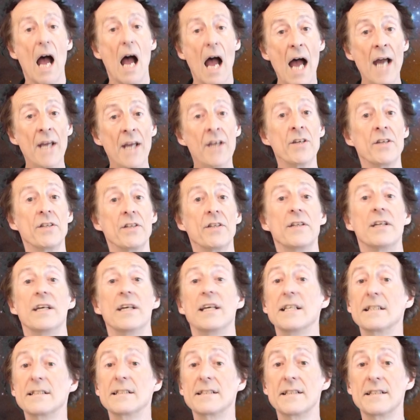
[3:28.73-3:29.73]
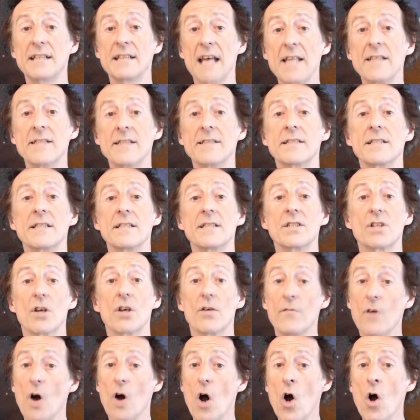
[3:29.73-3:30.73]
Iron is the densest
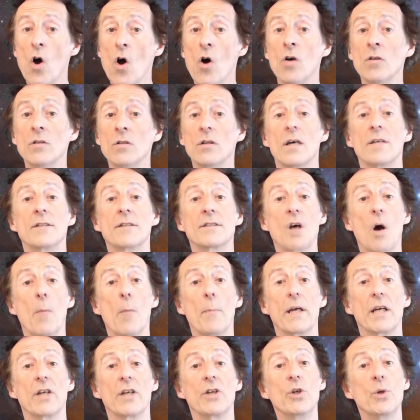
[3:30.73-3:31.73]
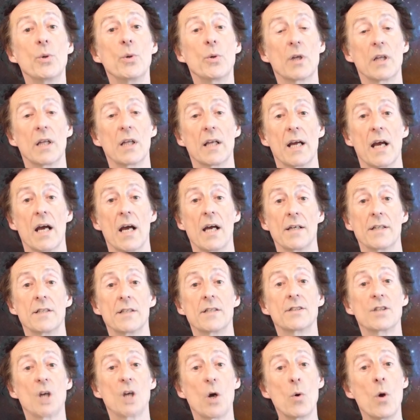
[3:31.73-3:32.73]
of all atomic nuclei,
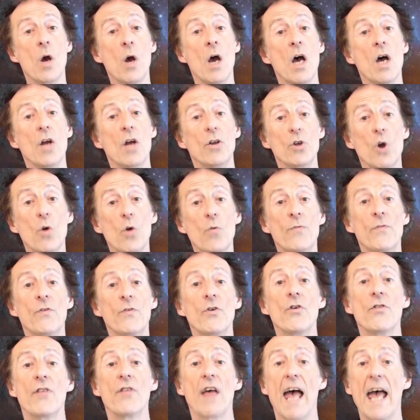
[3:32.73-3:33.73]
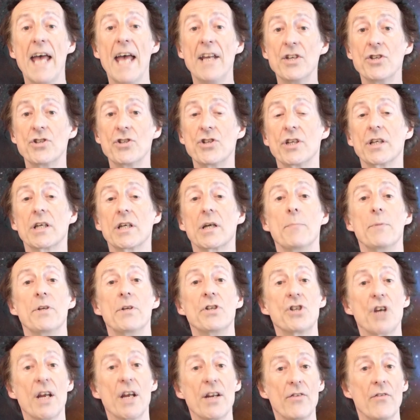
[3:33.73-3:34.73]
so no further energy can be
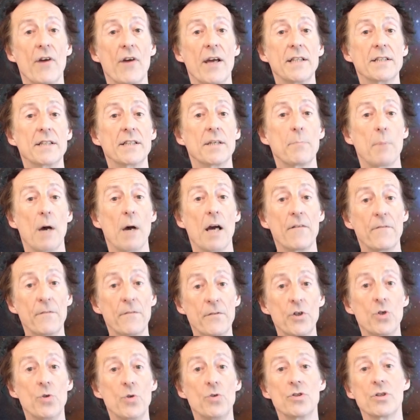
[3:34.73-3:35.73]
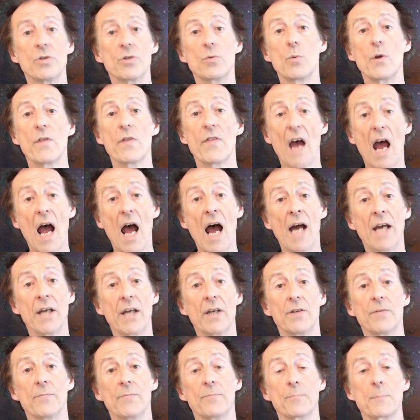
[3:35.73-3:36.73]
generated by fusion with
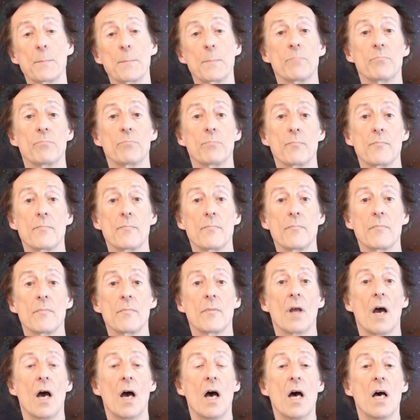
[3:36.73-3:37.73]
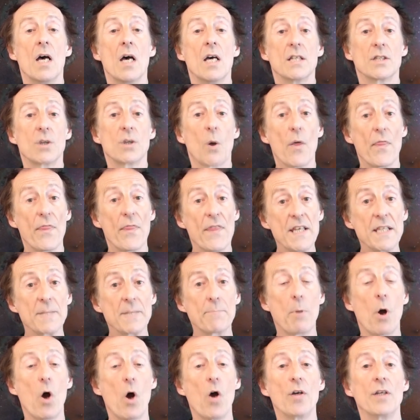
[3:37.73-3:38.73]
iron. So at
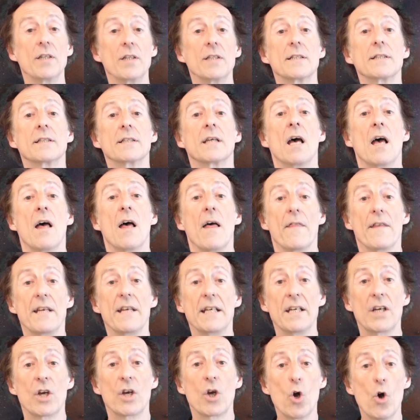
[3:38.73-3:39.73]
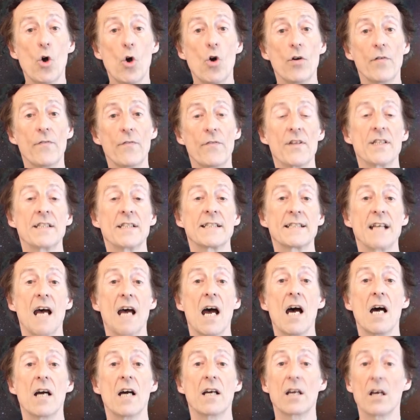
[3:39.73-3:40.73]
this point, the core of the
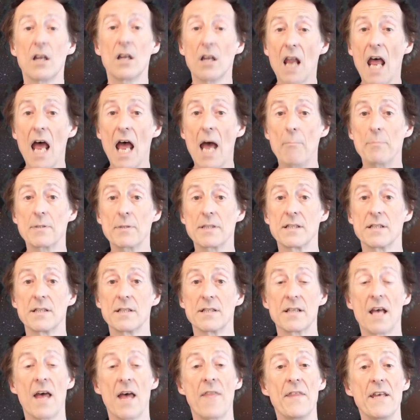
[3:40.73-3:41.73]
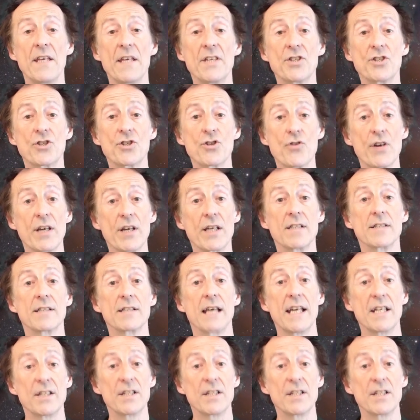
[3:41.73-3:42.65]
star collapses, and this triggers a